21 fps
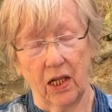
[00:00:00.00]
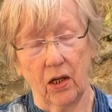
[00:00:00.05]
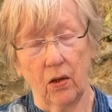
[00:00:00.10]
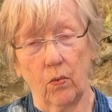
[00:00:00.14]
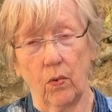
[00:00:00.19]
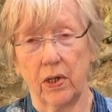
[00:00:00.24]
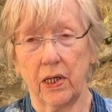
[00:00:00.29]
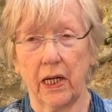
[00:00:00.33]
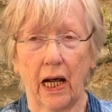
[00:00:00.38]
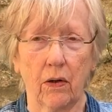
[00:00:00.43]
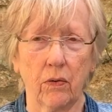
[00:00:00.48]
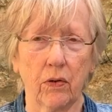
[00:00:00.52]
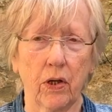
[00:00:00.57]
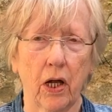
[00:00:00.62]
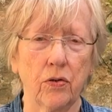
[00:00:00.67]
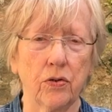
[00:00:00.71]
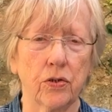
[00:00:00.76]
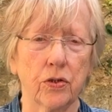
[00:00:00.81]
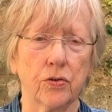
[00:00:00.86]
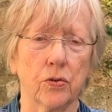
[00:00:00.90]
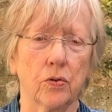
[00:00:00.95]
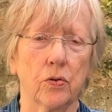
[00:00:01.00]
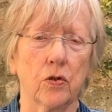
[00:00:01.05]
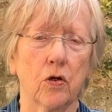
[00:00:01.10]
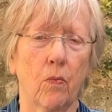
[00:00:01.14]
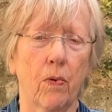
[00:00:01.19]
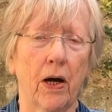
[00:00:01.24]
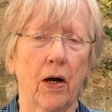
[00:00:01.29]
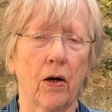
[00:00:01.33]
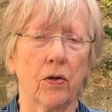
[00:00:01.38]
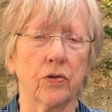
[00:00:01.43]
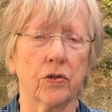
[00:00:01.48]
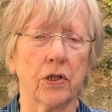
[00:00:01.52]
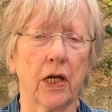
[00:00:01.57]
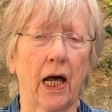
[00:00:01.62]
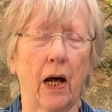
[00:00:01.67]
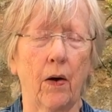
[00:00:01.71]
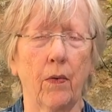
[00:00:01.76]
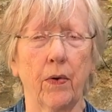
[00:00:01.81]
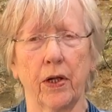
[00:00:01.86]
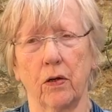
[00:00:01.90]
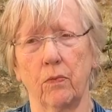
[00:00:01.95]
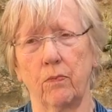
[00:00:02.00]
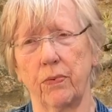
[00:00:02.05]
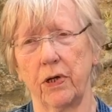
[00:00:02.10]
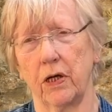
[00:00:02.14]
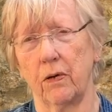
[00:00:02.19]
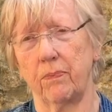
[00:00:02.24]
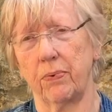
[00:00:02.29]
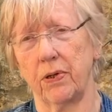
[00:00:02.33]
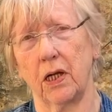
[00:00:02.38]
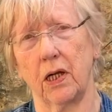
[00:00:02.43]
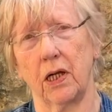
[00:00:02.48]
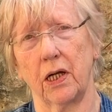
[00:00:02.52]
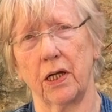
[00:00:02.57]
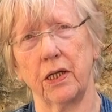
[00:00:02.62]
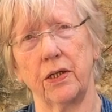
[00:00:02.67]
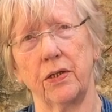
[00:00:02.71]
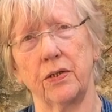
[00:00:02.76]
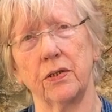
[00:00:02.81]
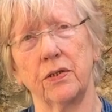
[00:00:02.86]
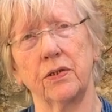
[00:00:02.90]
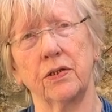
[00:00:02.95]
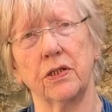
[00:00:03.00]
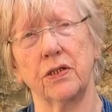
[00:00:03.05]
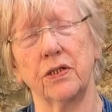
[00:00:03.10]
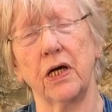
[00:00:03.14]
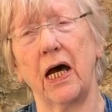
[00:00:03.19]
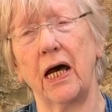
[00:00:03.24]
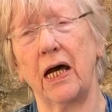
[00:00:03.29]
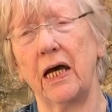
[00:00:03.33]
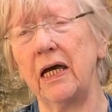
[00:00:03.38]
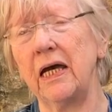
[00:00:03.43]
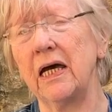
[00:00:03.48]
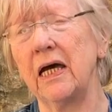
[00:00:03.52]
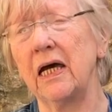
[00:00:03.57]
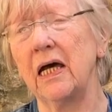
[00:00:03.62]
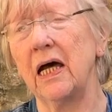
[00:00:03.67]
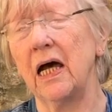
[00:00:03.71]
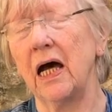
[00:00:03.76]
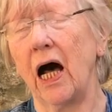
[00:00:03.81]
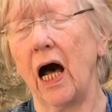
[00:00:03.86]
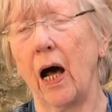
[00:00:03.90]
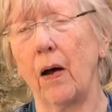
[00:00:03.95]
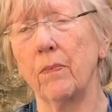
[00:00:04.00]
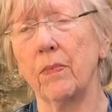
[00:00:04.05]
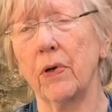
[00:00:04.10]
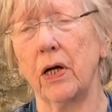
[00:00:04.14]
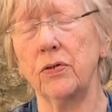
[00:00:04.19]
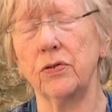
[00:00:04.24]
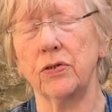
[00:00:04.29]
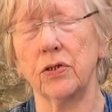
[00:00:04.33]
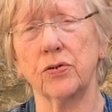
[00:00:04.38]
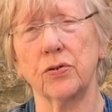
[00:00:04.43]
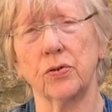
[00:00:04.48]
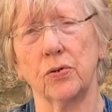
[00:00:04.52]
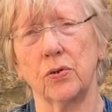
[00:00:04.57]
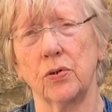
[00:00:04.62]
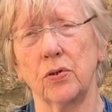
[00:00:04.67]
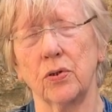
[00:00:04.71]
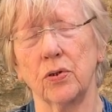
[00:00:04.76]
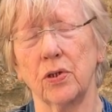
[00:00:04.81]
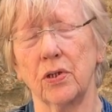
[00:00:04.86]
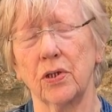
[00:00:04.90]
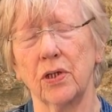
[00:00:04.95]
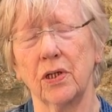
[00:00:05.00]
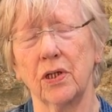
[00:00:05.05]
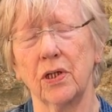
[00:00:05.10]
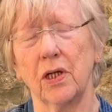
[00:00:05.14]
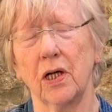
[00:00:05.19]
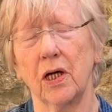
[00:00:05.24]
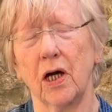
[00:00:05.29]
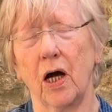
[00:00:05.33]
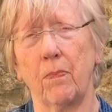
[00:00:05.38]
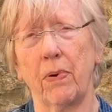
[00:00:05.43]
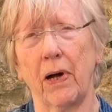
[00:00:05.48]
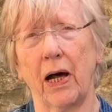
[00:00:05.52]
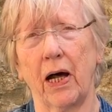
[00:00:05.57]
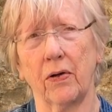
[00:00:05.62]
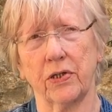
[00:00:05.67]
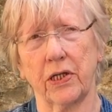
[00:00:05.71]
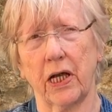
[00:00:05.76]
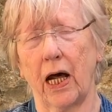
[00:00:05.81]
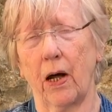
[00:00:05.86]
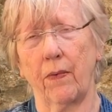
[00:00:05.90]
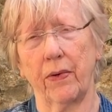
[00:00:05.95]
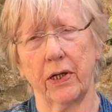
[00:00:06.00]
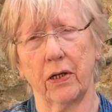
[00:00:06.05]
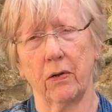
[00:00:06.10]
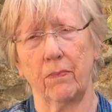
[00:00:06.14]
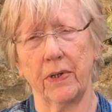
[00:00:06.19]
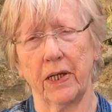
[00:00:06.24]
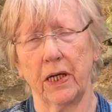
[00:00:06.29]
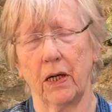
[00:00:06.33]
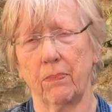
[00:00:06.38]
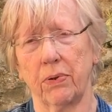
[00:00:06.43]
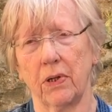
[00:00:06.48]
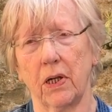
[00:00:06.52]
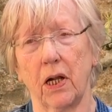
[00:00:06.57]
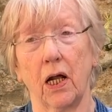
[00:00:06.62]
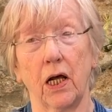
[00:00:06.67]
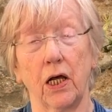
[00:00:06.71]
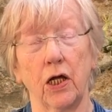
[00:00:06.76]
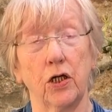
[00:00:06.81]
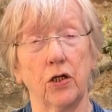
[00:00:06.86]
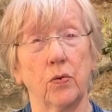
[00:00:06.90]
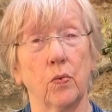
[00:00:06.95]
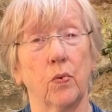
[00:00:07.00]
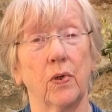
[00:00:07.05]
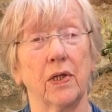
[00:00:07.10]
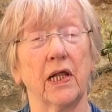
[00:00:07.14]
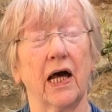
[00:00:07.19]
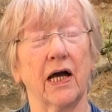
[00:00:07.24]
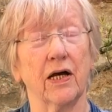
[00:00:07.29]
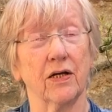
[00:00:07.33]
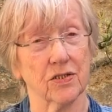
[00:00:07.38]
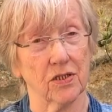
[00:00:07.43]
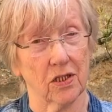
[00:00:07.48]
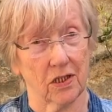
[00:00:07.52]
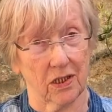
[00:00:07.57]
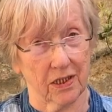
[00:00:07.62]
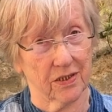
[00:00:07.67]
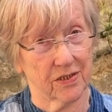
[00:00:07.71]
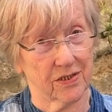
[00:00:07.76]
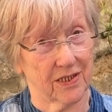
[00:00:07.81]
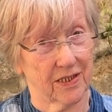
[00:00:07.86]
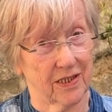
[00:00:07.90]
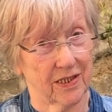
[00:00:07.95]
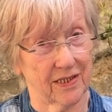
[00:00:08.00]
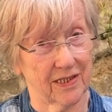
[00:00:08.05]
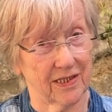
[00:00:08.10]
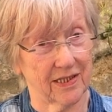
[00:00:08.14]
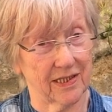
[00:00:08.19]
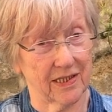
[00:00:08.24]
We're now going to talk about how it can be applied, and today I'm going to talk about how it can be applied with anxiety.